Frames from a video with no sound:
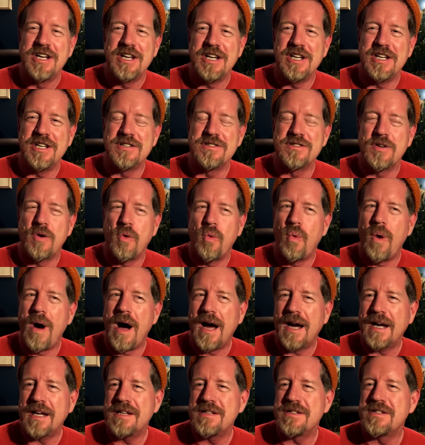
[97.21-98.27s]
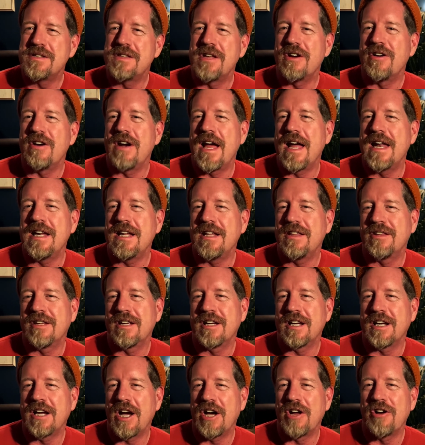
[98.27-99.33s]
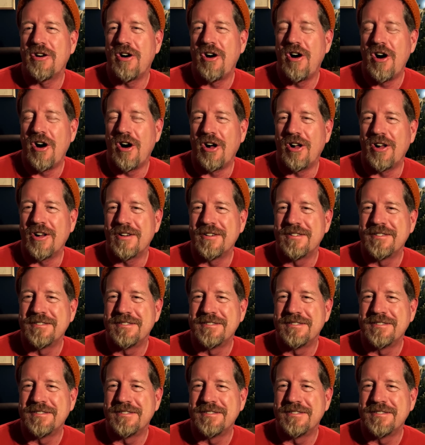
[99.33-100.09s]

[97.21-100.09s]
is why is there anything at all?